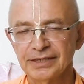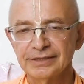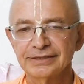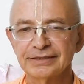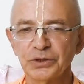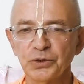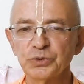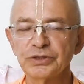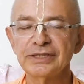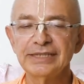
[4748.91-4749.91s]

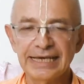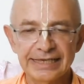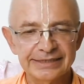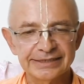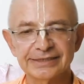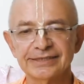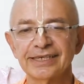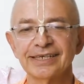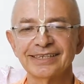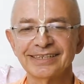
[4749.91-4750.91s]
So that's
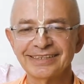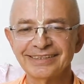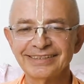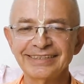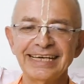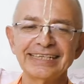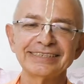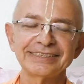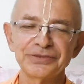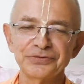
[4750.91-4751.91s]

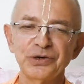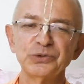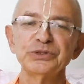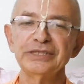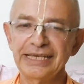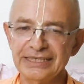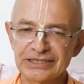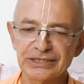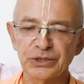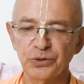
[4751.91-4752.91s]
the
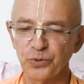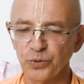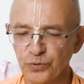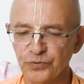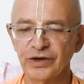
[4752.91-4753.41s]
foundation of